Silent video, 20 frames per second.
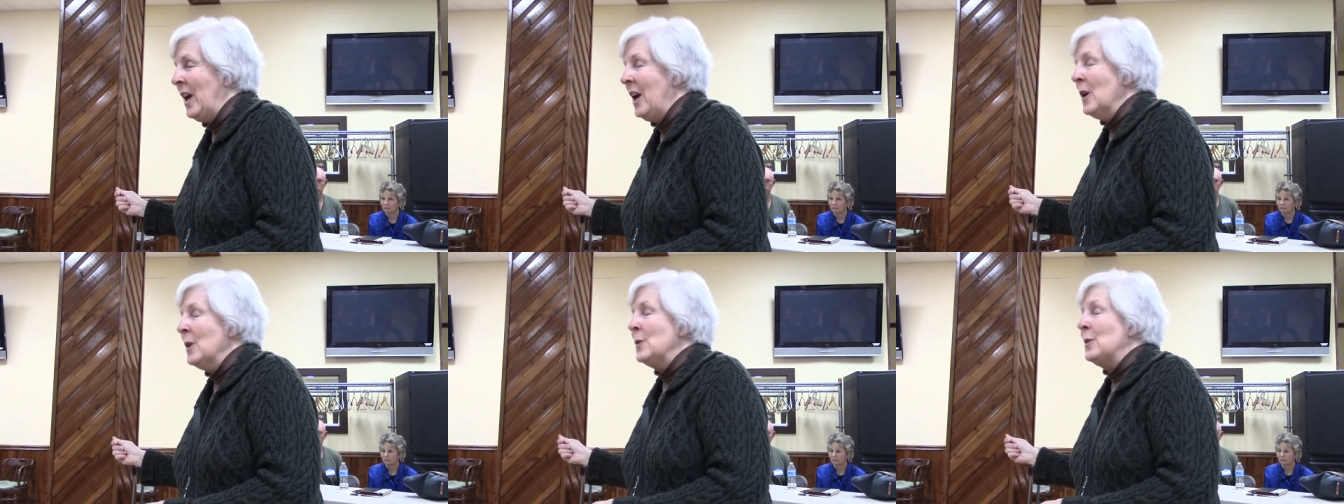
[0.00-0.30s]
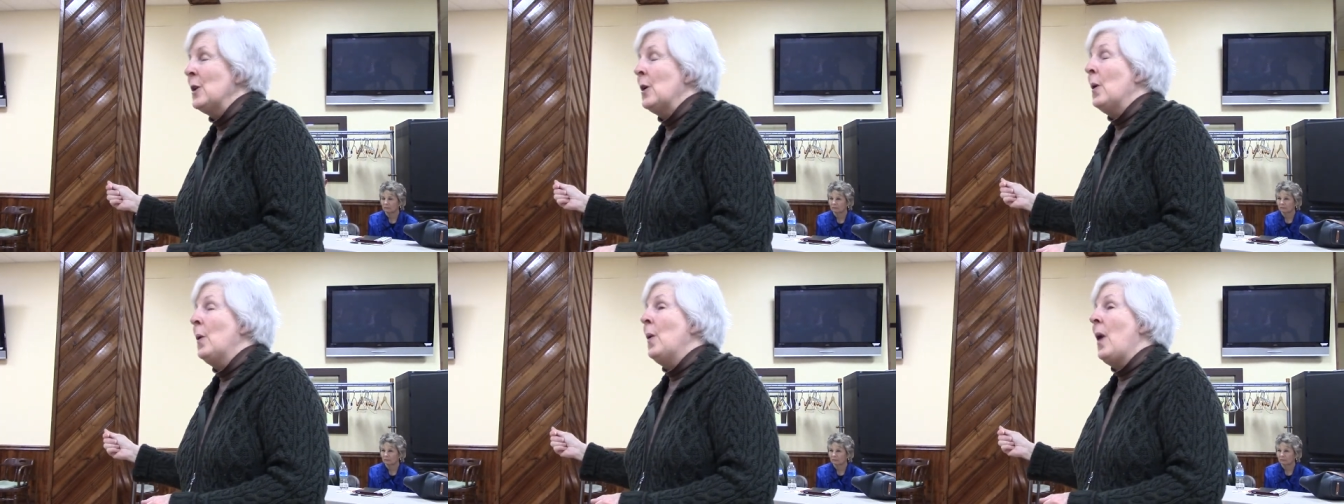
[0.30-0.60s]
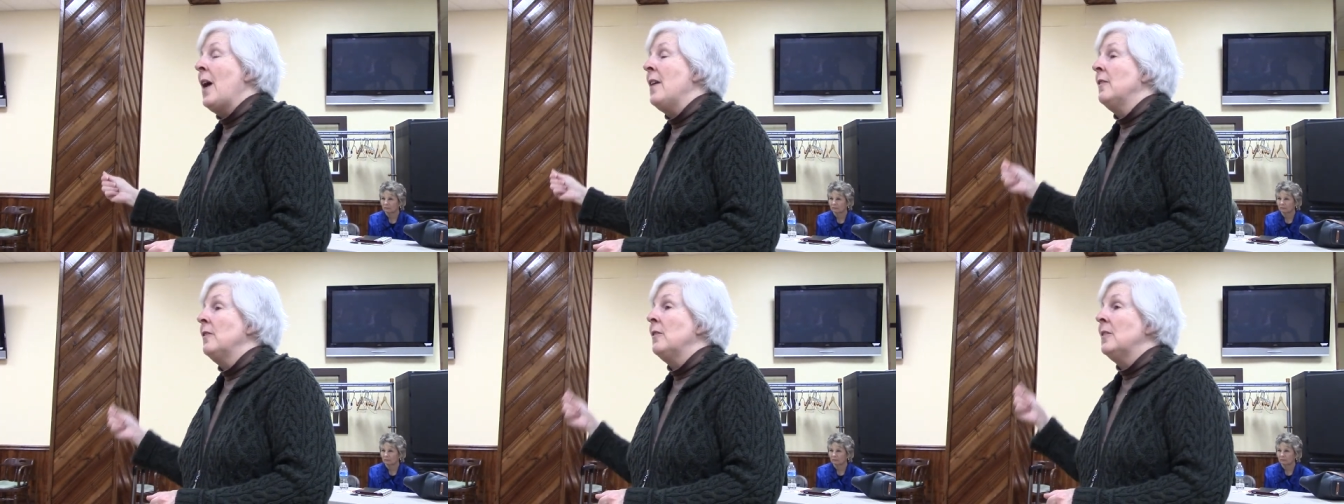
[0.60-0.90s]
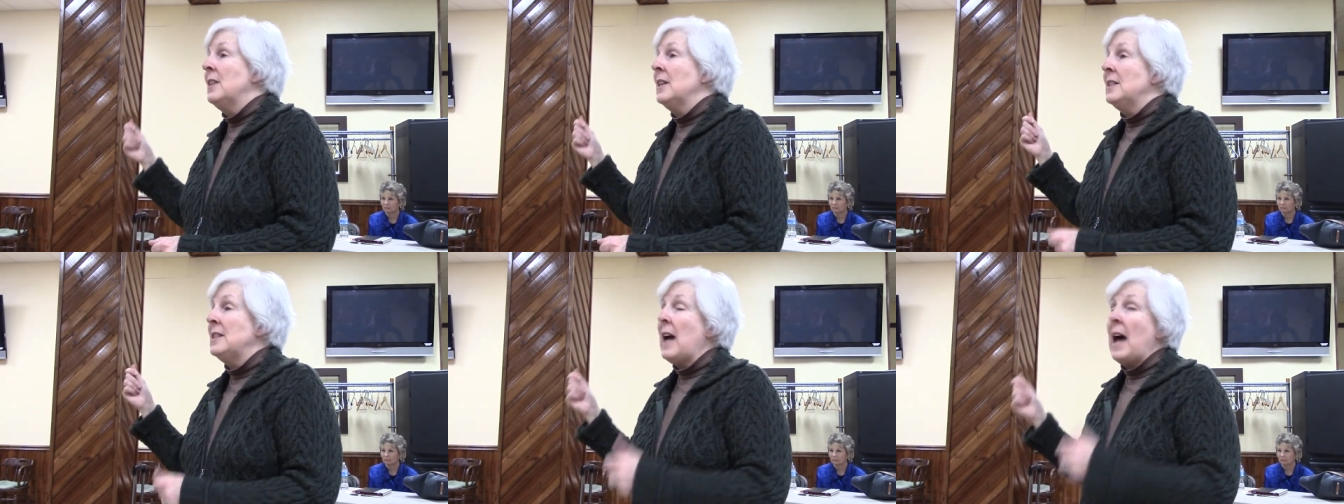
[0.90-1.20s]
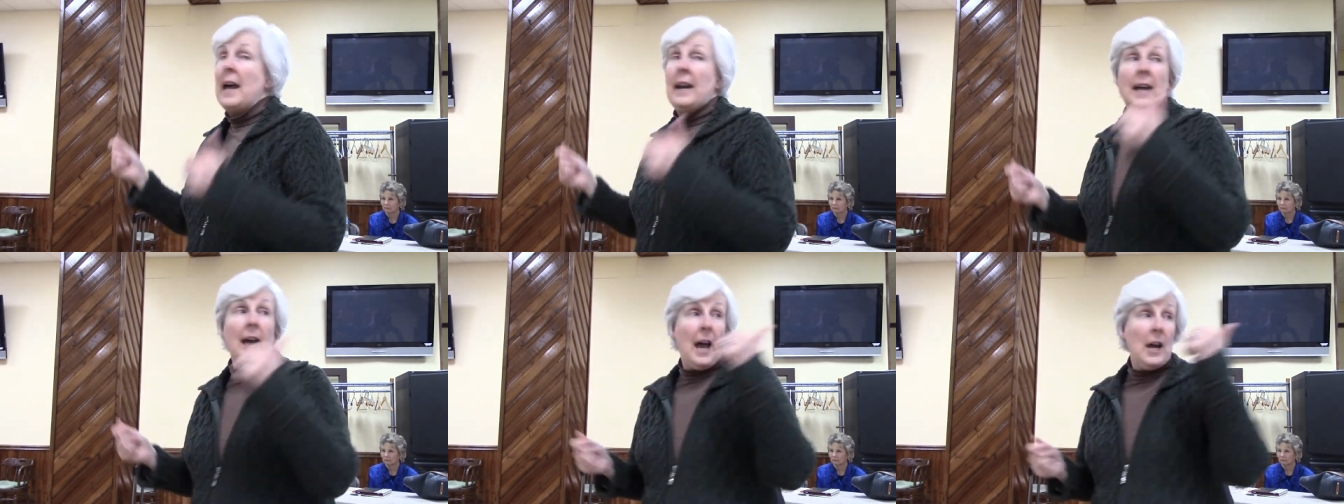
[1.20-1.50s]
So, and the
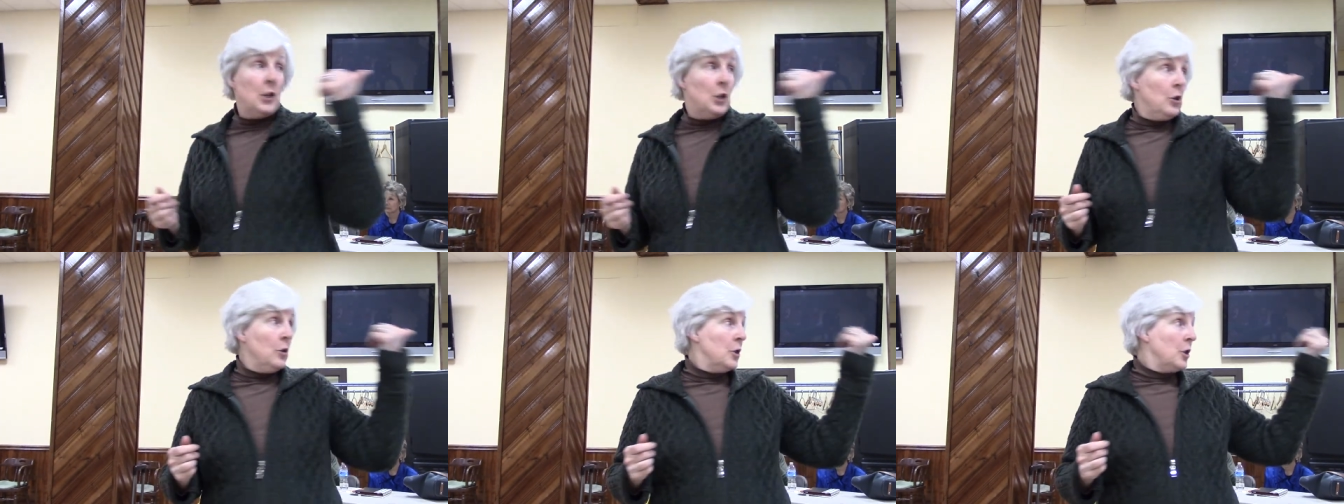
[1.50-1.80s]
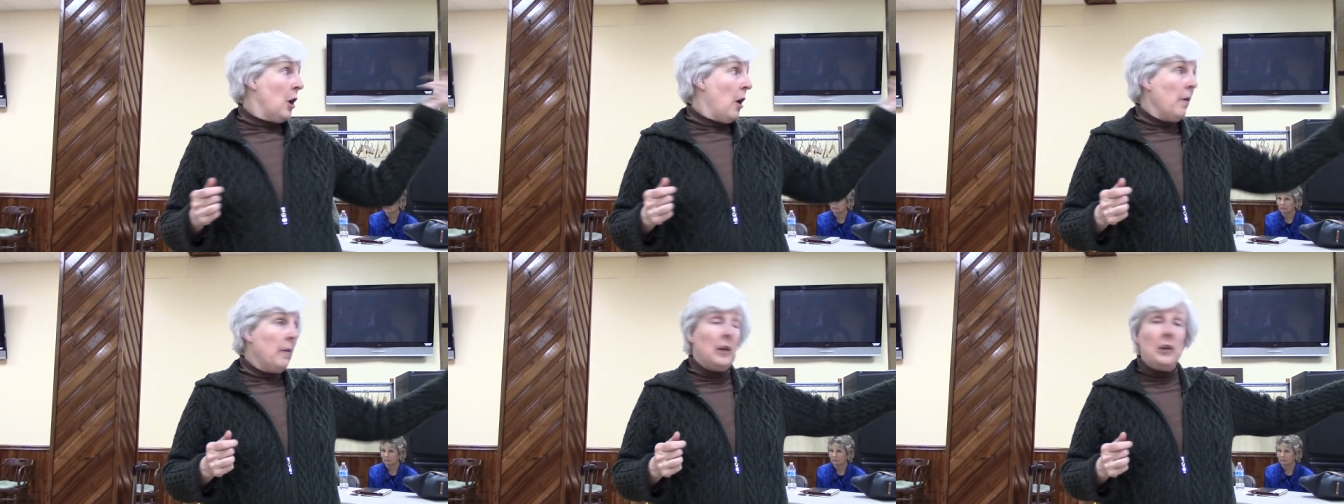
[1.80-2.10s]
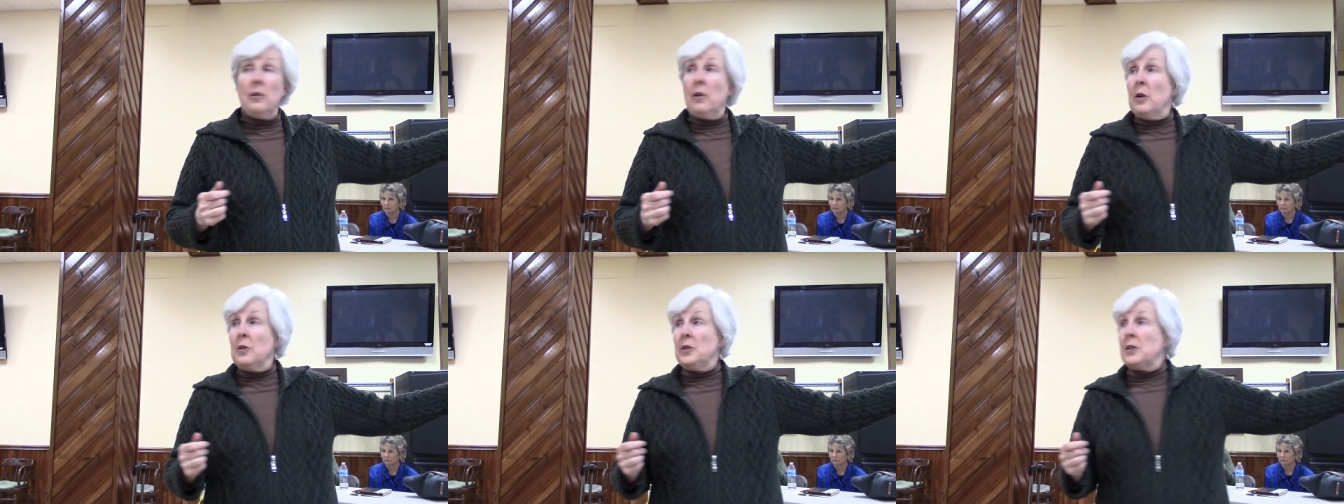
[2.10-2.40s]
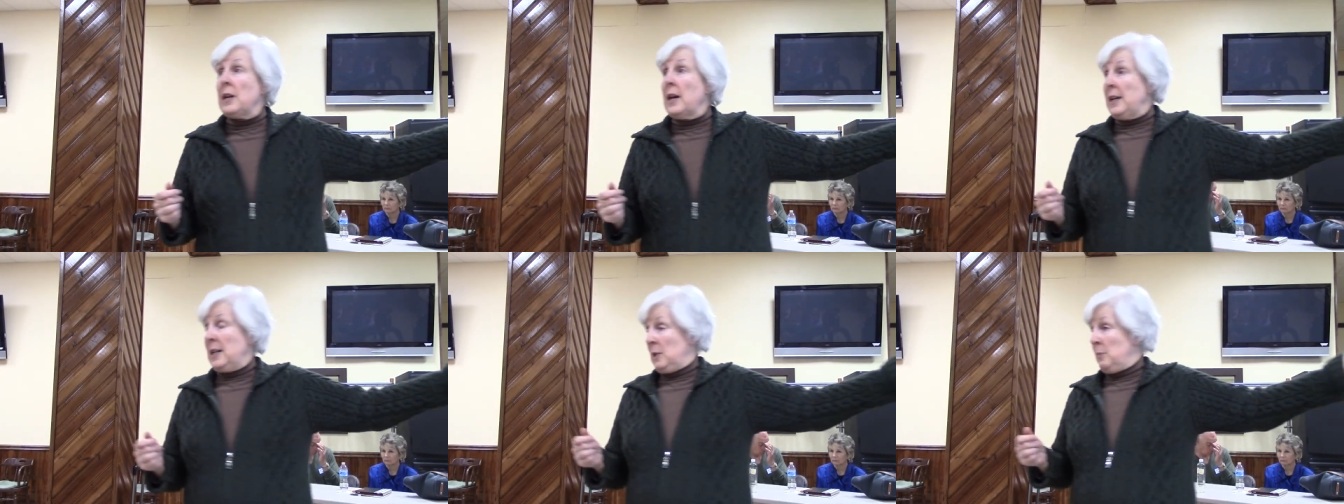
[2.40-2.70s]
data, as you saw in your own state,